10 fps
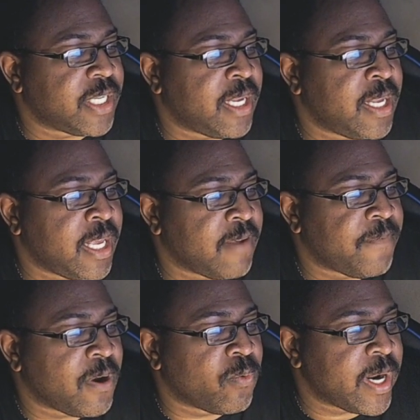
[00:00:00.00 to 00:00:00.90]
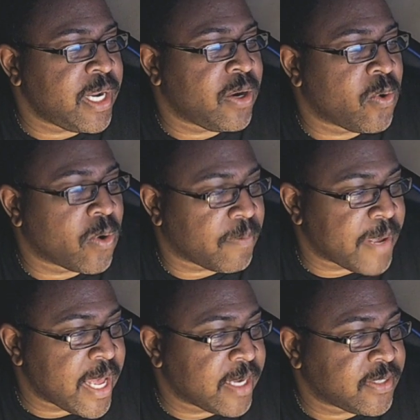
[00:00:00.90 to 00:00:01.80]
and NFL-ready
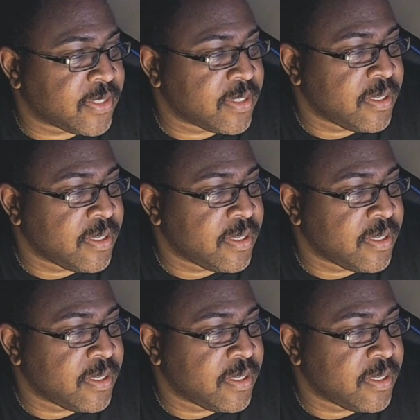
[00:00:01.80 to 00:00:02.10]
quarterbacks,